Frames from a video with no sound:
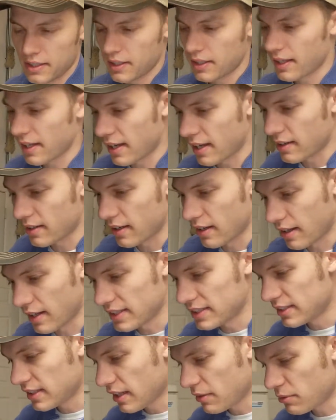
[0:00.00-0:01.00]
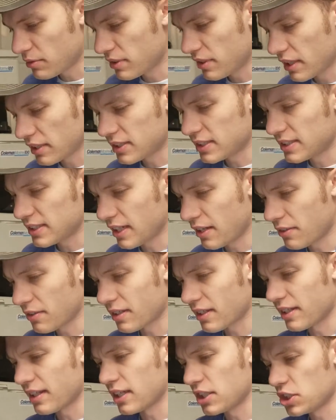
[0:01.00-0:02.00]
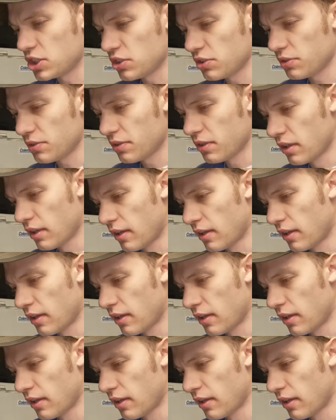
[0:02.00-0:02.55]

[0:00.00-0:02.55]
and it's not necessarily an issue.